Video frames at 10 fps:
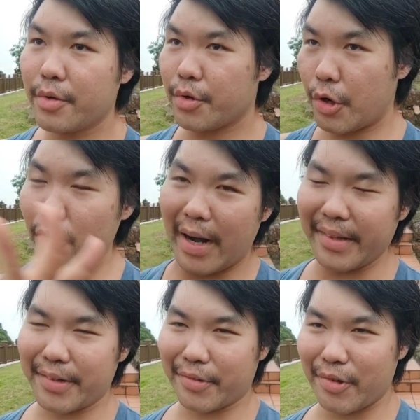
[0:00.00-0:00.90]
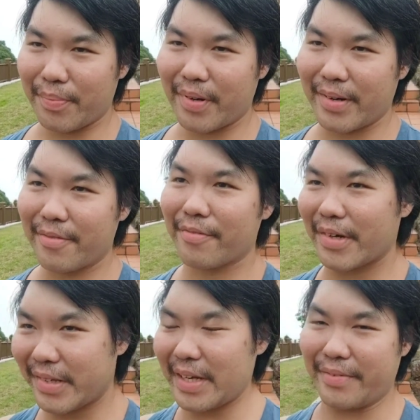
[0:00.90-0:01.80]
no other group
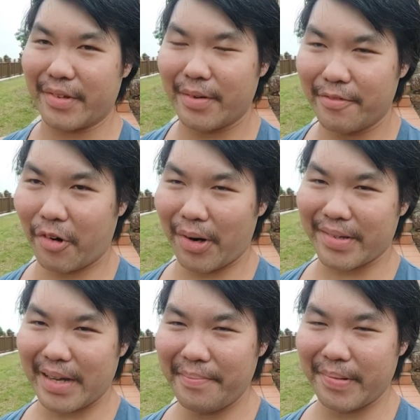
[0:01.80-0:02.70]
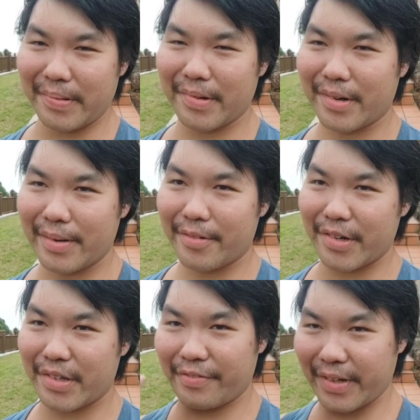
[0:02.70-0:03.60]
receives. For example,
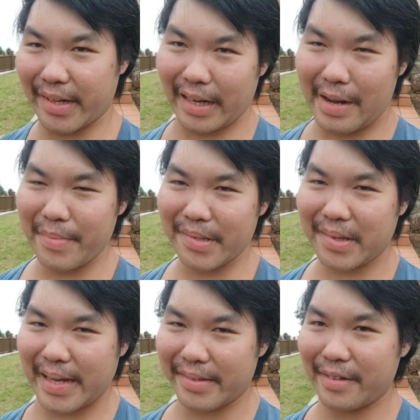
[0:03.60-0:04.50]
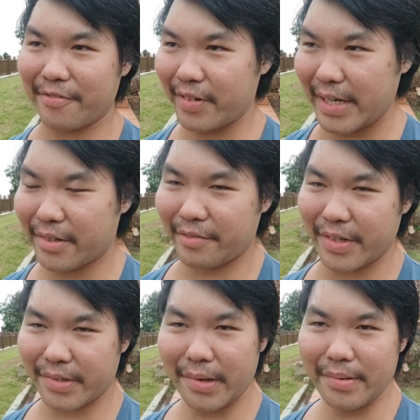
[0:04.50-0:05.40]
Christopher Columbus gets a fleet of
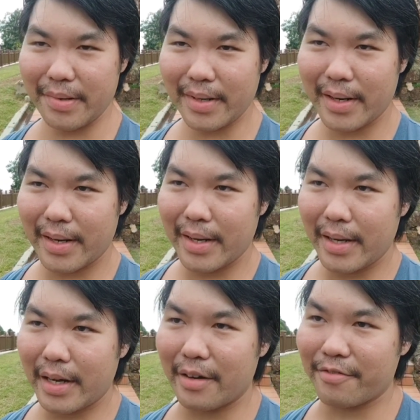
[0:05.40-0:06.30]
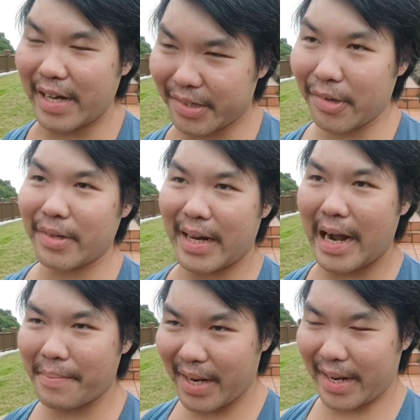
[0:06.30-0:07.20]
his own, Vasco da
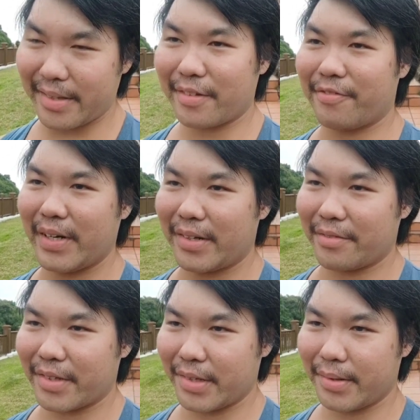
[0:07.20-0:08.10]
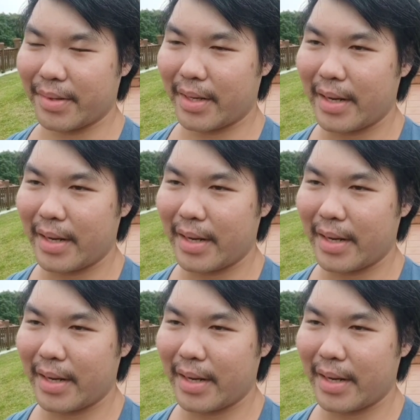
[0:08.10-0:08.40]
Gama gets a fleet of his own,